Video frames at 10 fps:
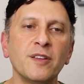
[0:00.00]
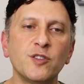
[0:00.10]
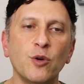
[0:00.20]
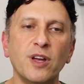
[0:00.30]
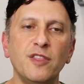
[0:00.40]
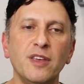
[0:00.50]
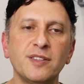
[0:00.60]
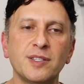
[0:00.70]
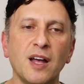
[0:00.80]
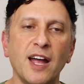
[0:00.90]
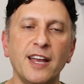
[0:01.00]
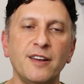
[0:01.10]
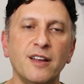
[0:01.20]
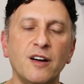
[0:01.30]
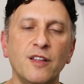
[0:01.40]
So in this
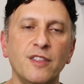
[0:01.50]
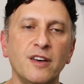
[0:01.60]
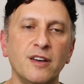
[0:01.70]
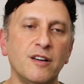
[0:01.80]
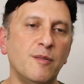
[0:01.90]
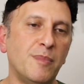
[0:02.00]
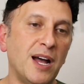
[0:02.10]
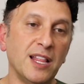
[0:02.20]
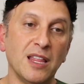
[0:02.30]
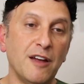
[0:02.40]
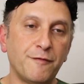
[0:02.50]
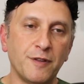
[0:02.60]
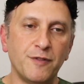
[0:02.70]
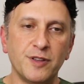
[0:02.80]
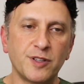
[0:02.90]
side, on, the, on my left
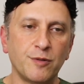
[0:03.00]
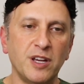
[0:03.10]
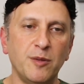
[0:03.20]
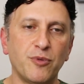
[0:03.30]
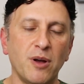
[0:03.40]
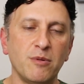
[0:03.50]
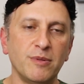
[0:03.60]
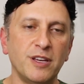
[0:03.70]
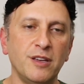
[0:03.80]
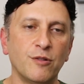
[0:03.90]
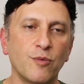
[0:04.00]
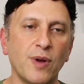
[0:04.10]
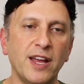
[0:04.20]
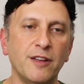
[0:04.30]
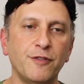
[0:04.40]
of the screen, probably your
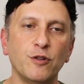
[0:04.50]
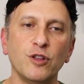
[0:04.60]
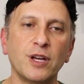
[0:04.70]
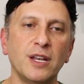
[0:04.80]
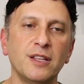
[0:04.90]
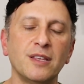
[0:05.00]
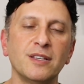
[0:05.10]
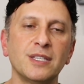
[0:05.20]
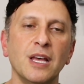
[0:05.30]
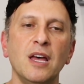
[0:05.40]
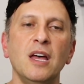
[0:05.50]
right if you're looking at this,